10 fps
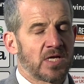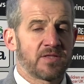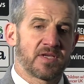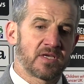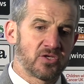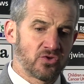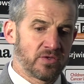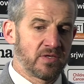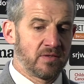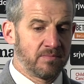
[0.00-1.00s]
I think it
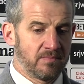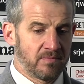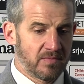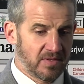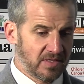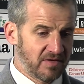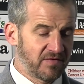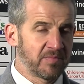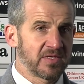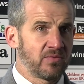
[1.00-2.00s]
showed to
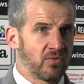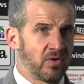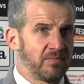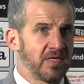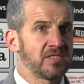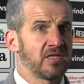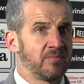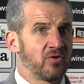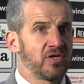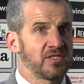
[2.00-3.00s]
everybody what it means to
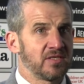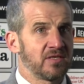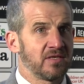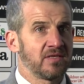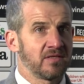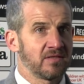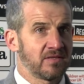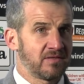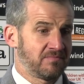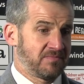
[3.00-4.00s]
the boys and to
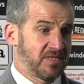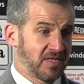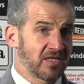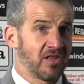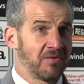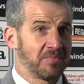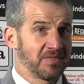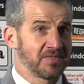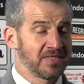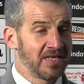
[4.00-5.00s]
the club
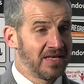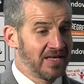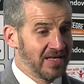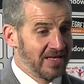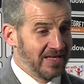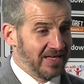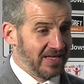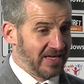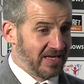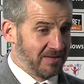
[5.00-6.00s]

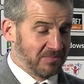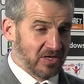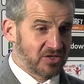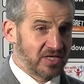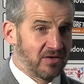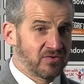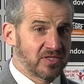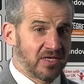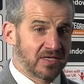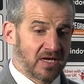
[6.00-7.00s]
and
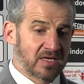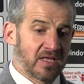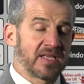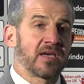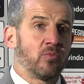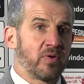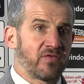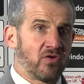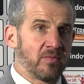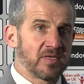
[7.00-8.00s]
ourselves, a clinical
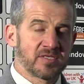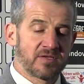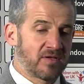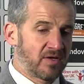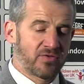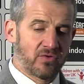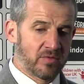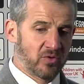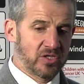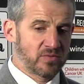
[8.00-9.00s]
performance. I thought
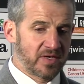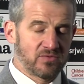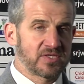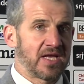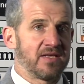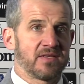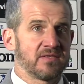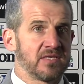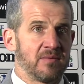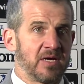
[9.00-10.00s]
the boys were
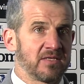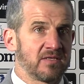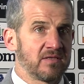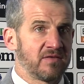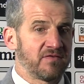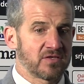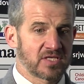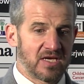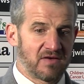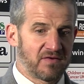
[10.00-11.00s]
outstanding to a man the
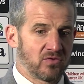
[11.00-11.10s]
first half.